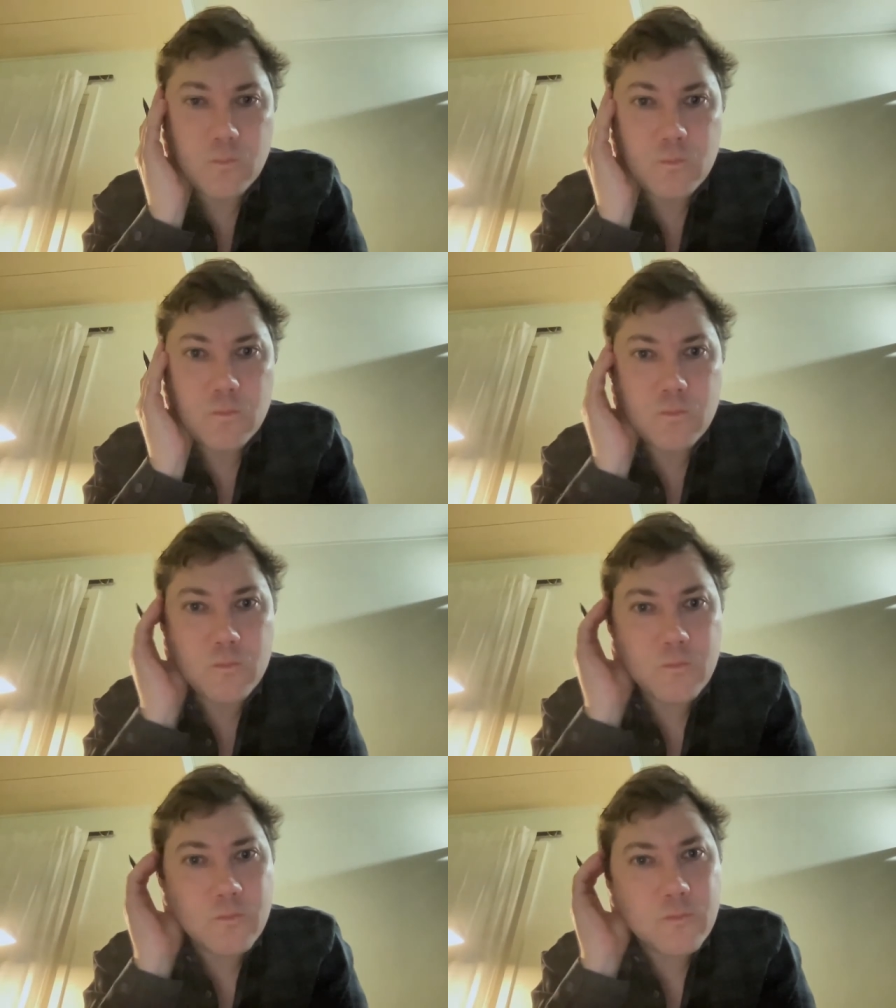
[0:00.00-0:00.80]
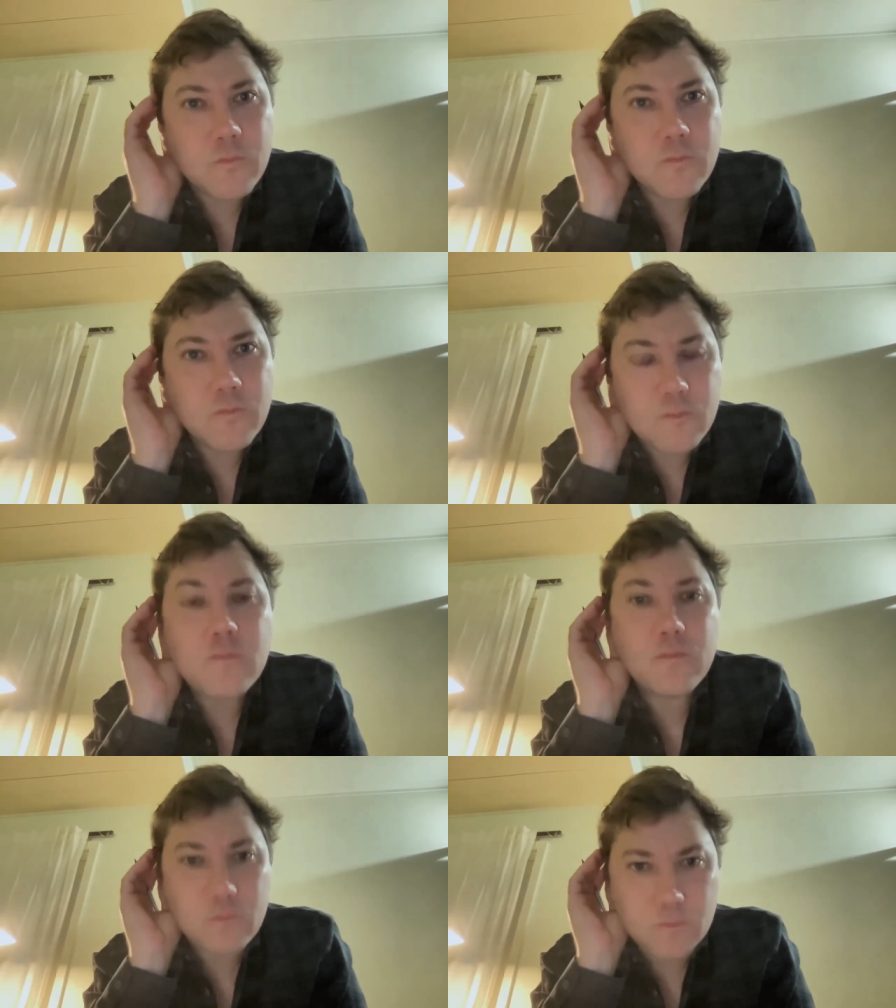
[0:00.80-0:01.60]
you listen,
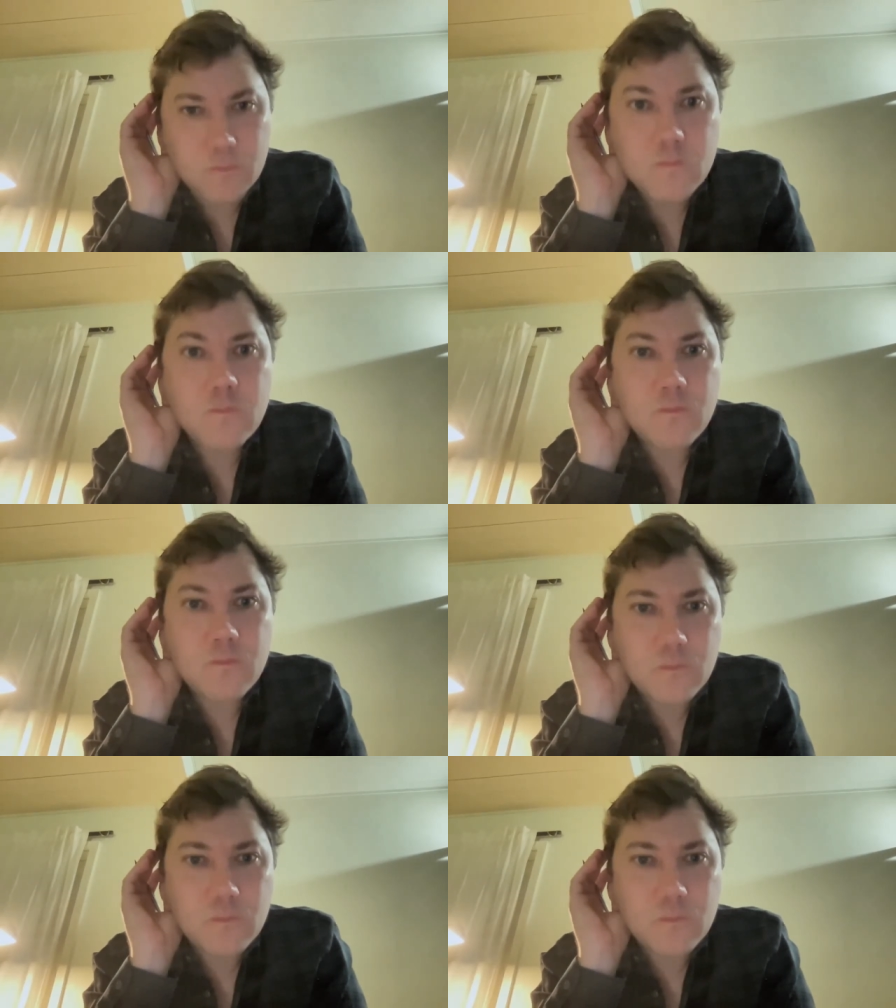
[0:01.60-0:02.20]
you will never